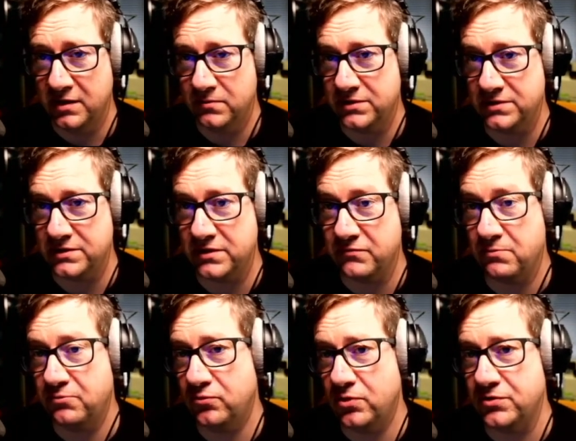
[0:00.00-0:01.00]
But it does have a
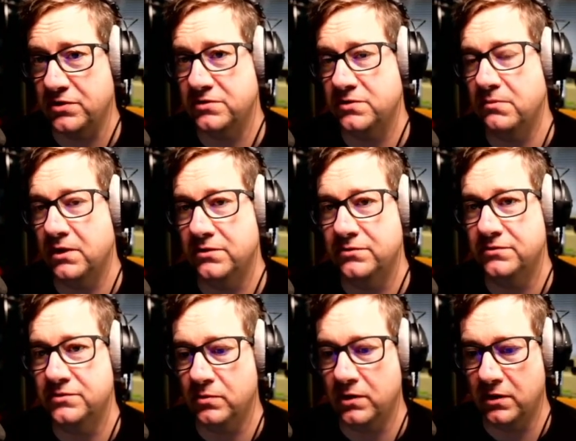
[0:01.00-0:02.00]
product mode
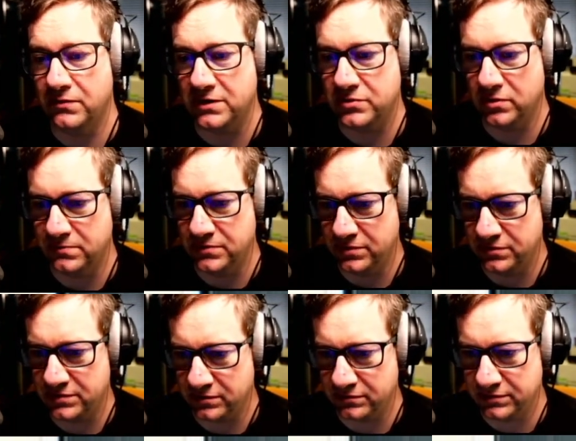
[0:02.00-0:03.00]
as well, and that's what I'm
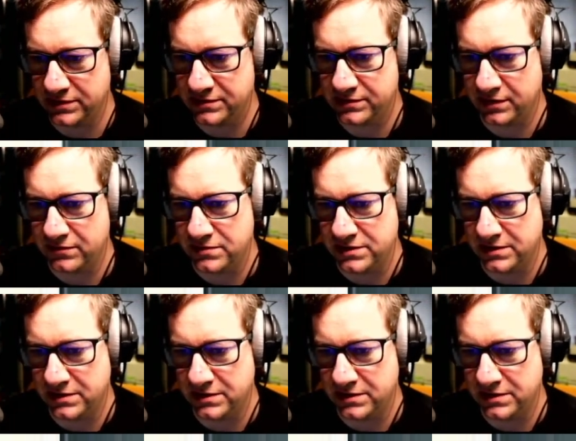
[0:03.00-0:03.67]
using on this Sony,